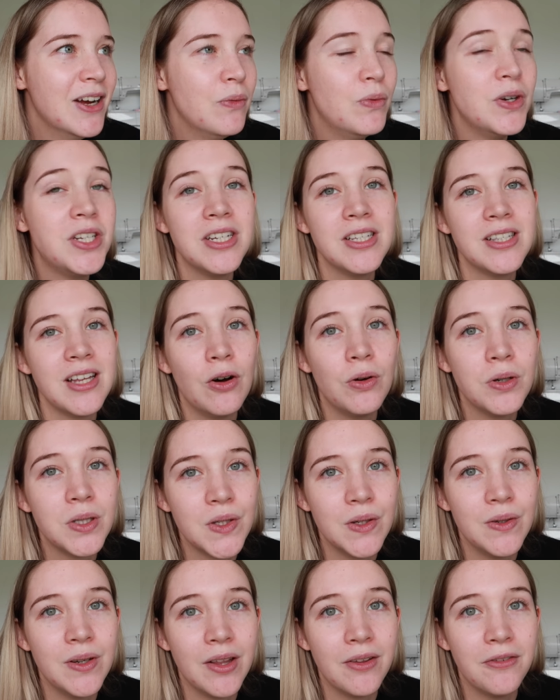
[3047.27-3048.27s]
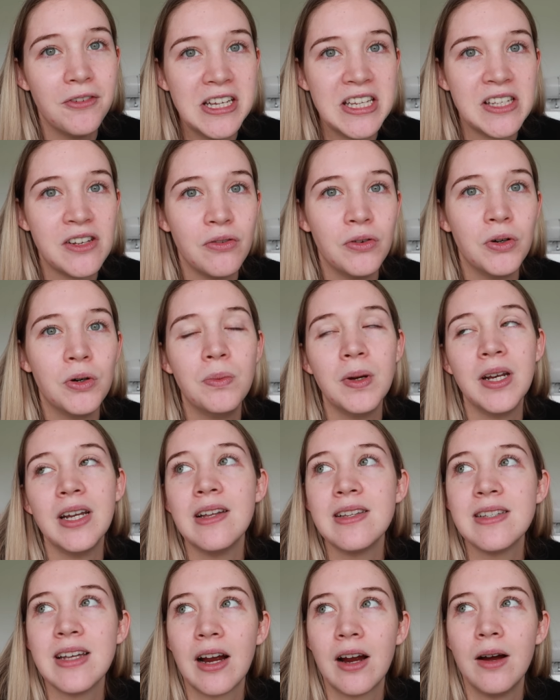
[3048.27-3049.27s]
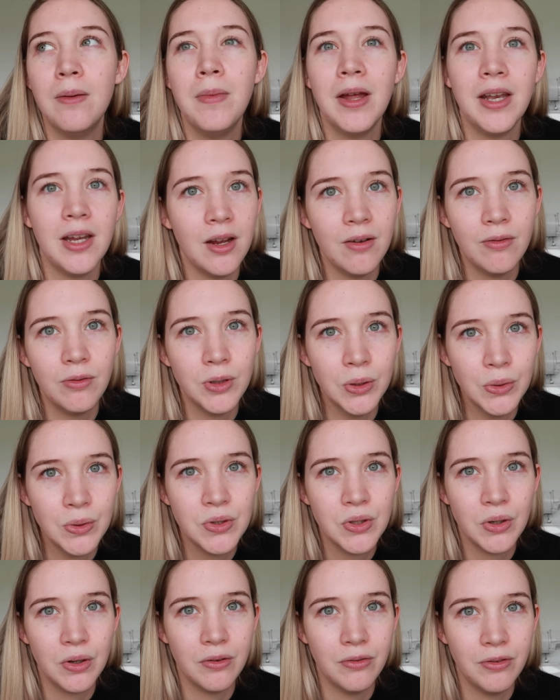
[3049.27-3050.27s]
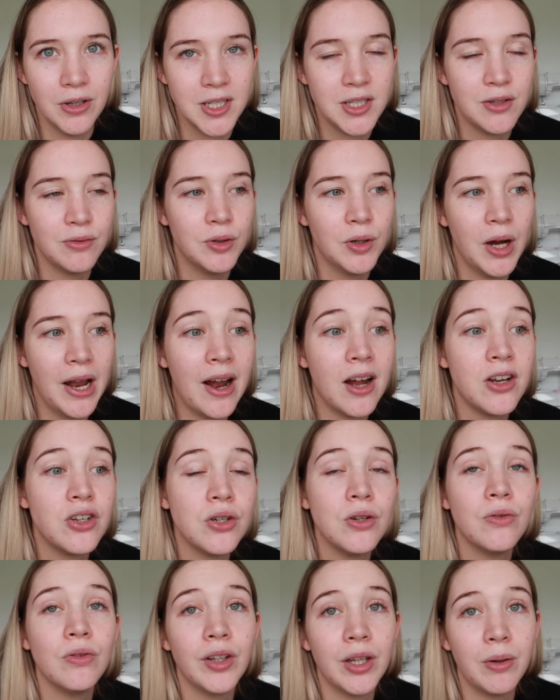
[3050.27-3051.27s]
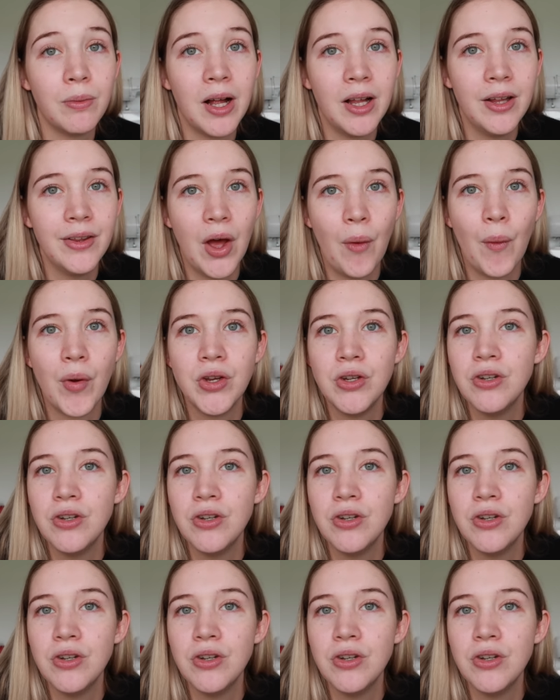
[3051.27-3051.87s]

which is also another festival, but it's like a medieval sort of festival, and I do really well at that one.